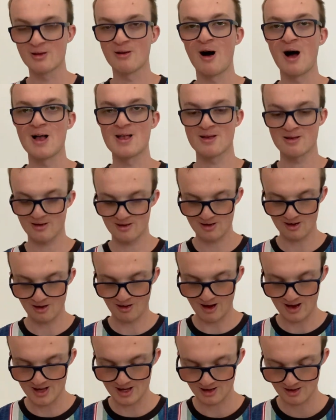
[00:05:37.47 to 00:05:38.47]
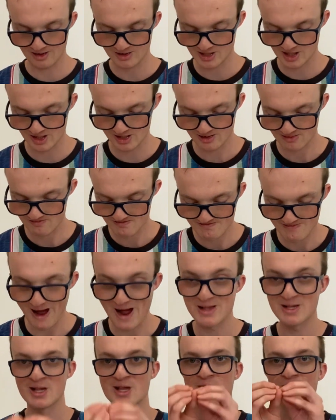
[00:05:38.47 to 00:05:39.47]
like just
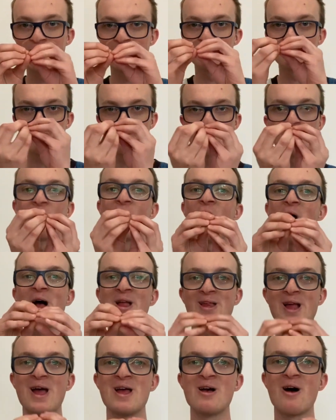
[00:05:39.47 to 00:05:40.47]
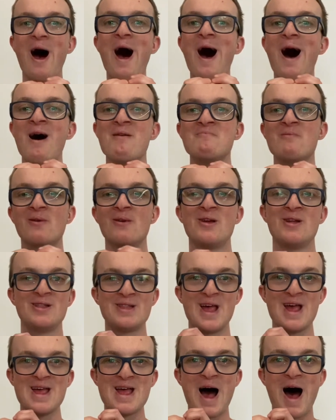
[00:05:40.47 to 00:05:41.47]
magic, like I say art,
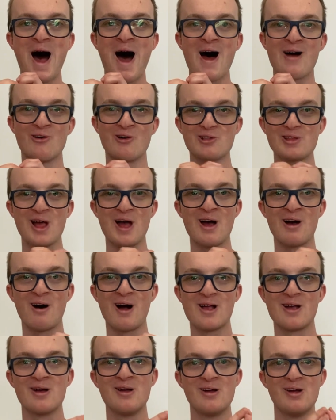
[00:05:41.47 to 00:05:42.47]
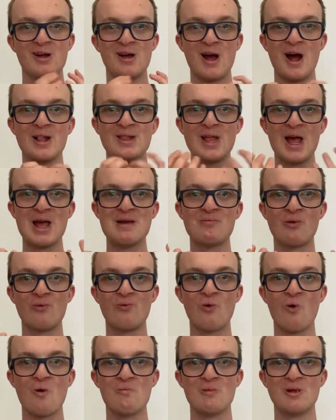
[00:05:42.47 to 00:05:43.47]
tea art, or like a tea
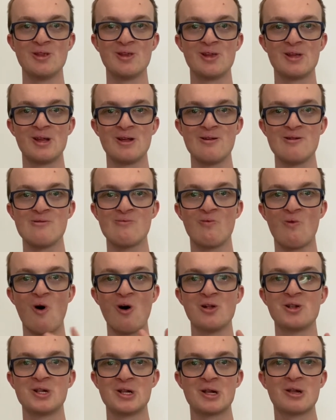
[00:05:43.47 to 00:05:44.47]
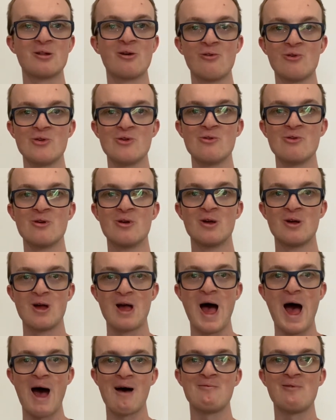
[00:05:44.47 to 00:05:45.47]
performance. So you watch it or you
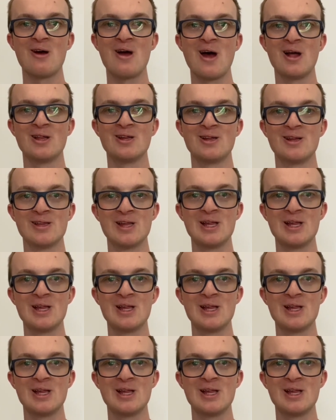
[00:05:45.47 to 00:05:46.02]
have it, and it's an